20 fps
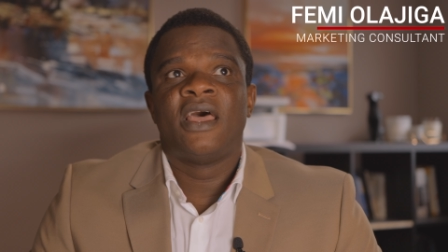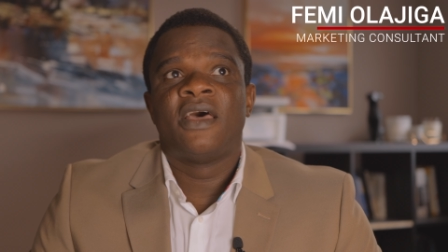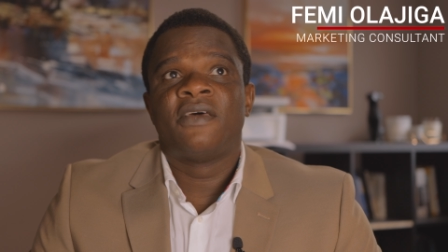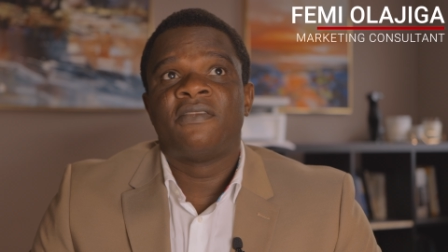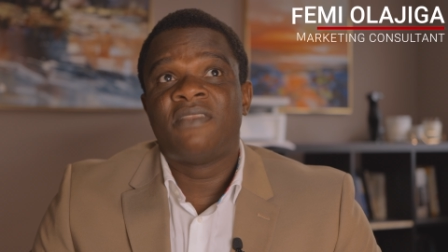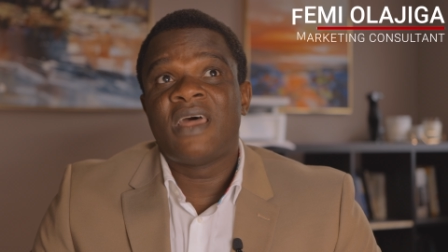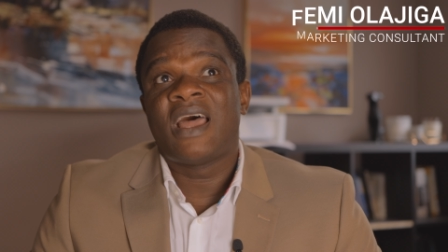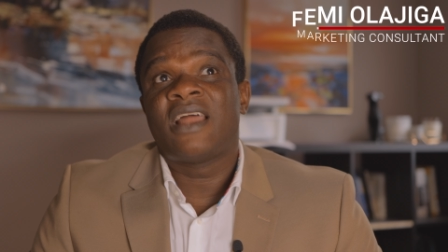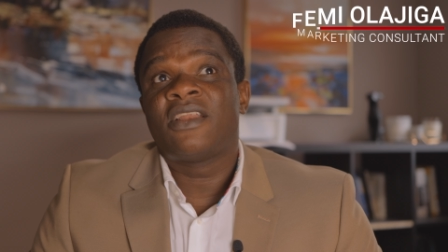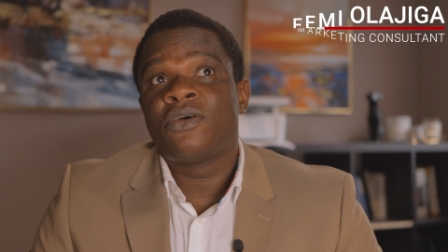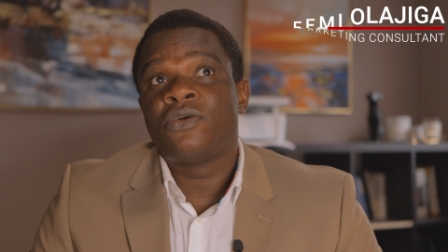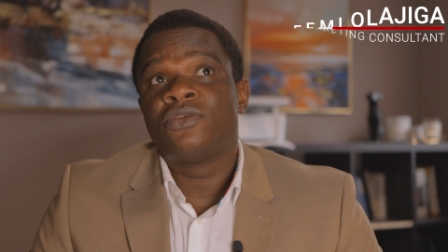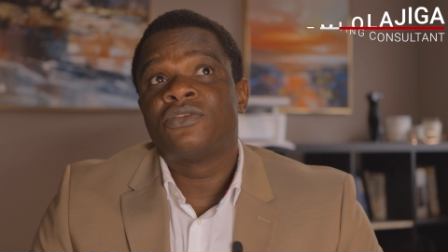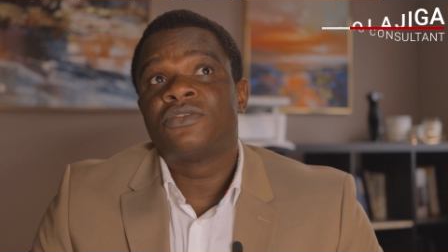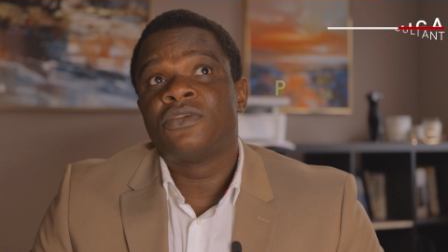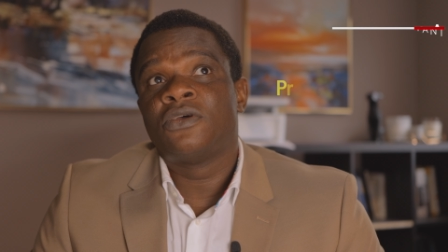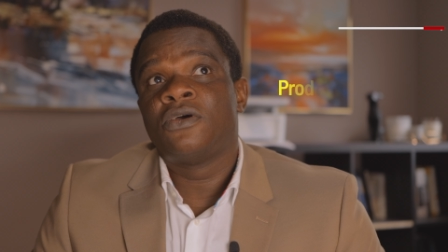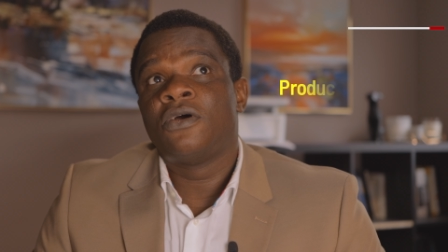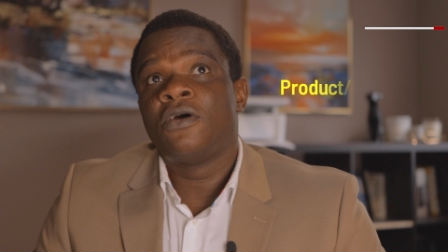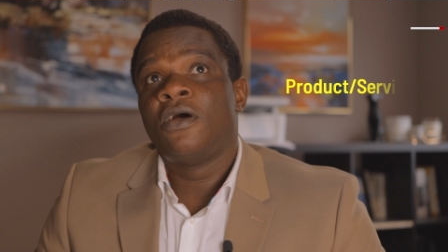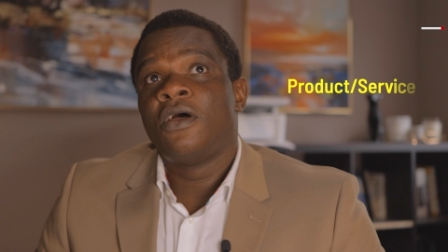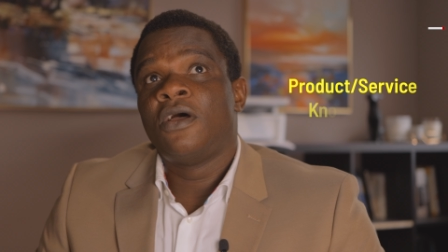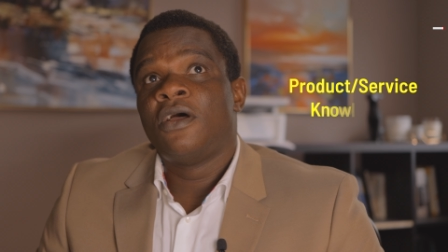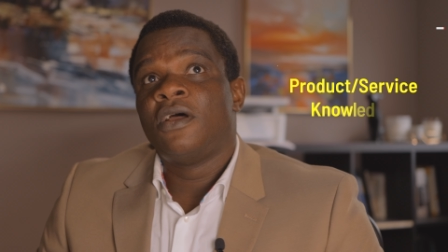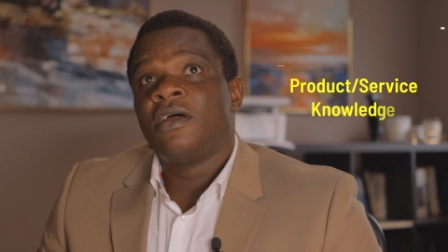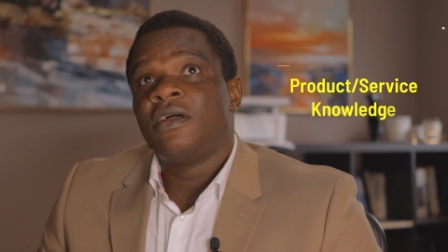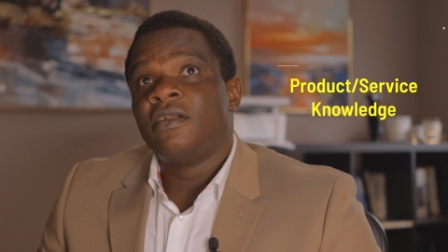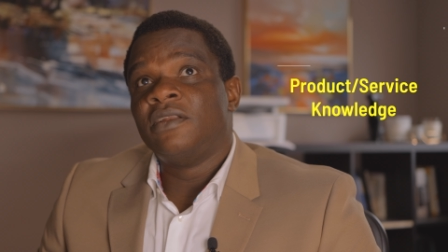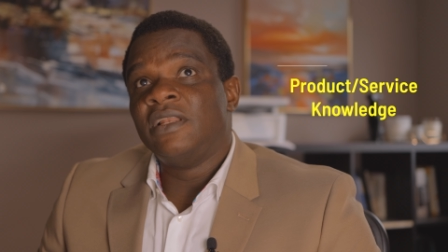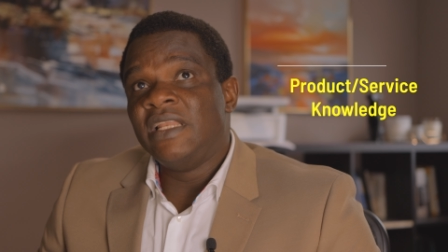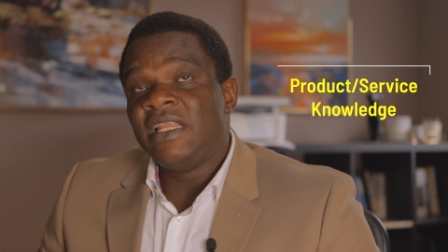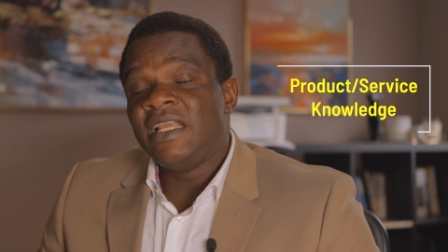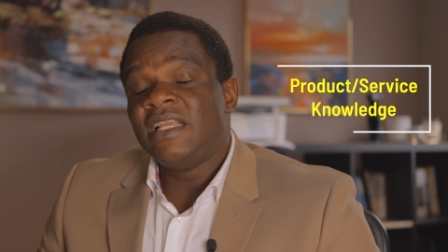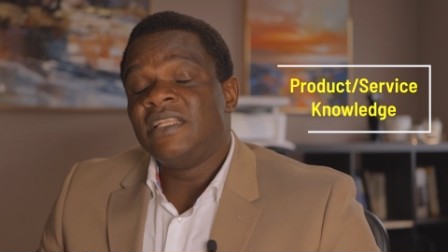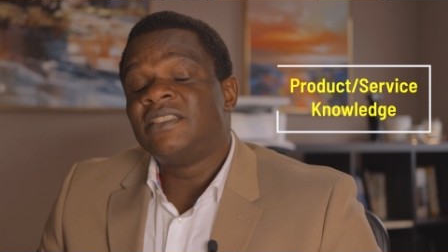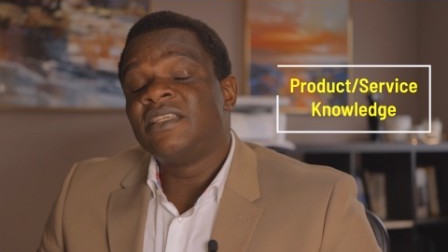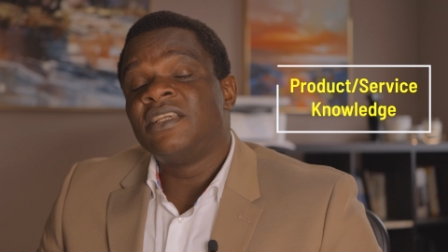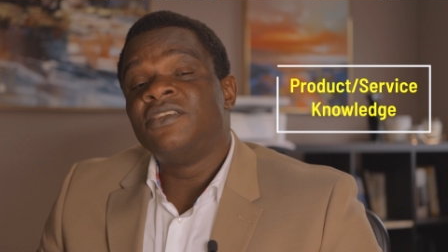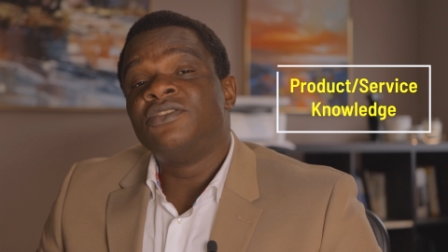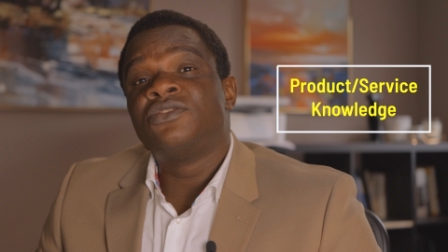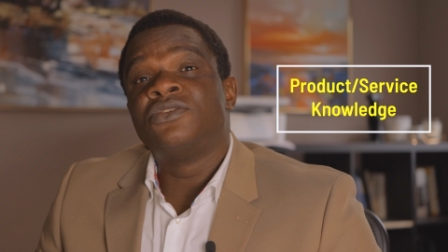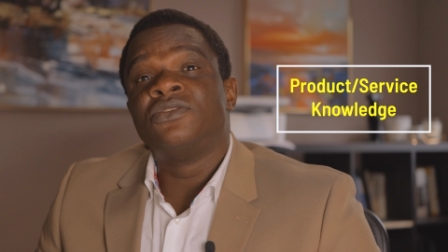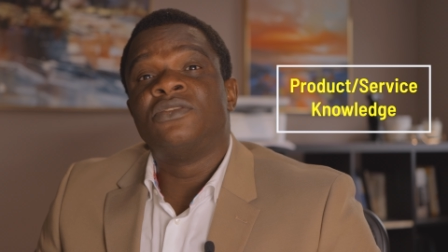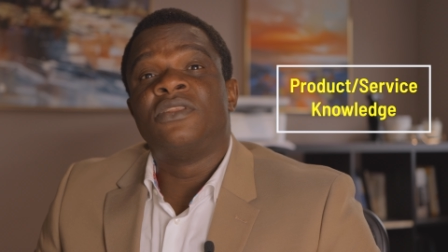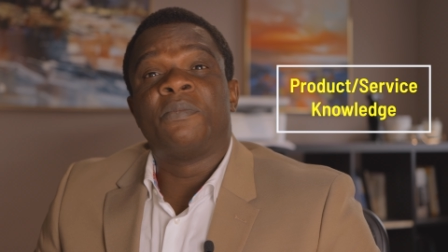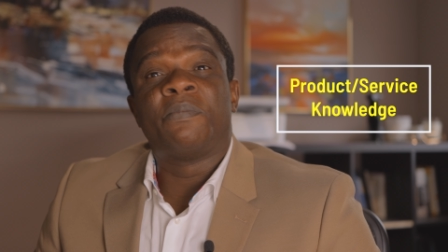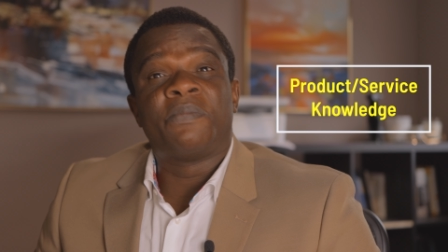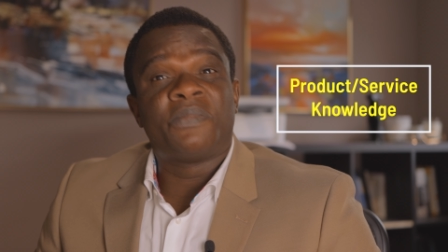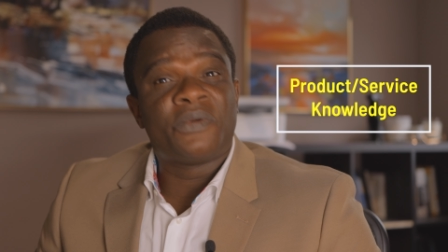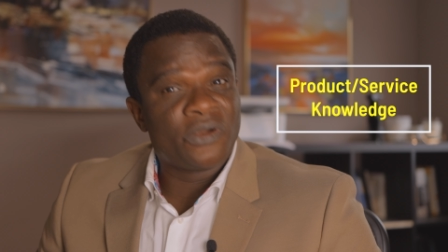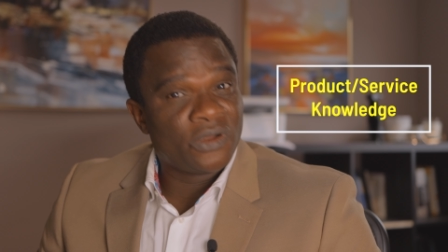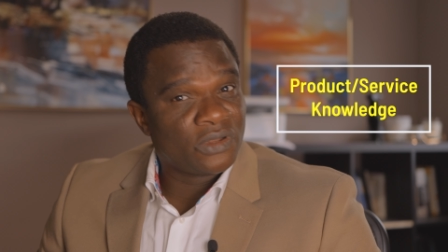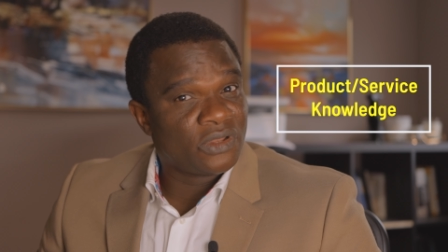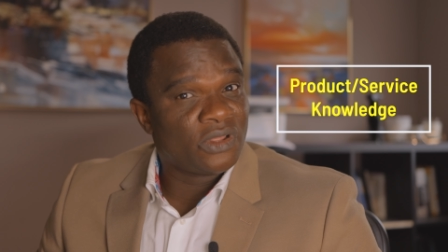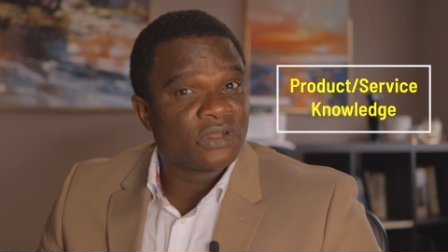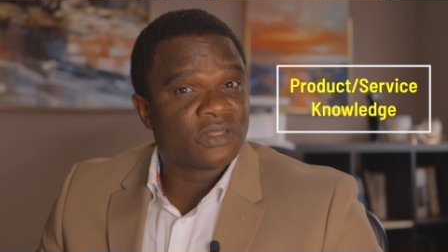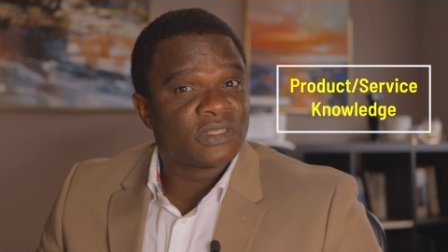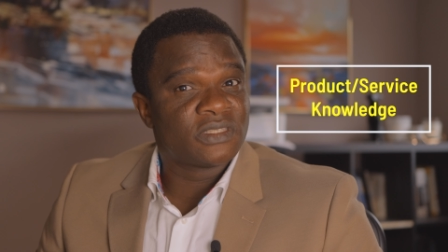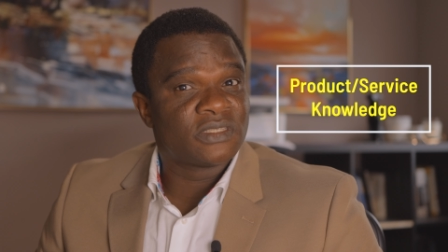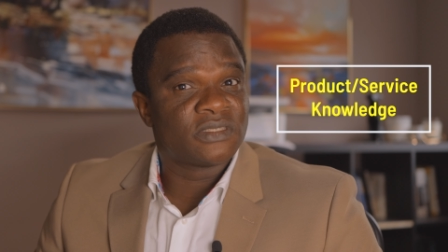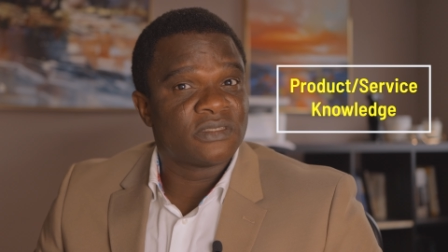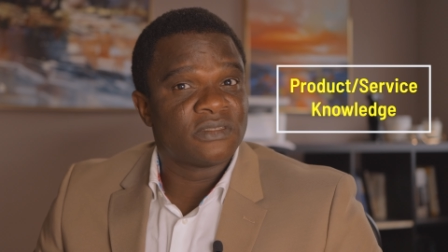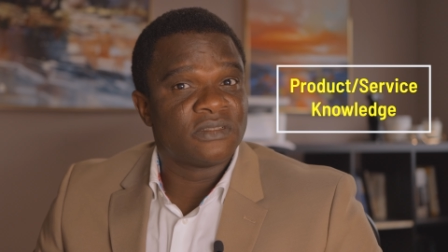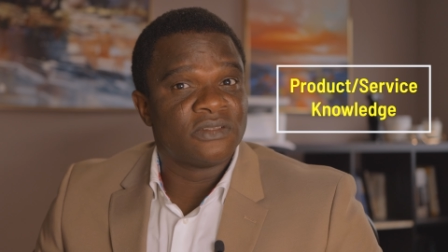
That also leads into the product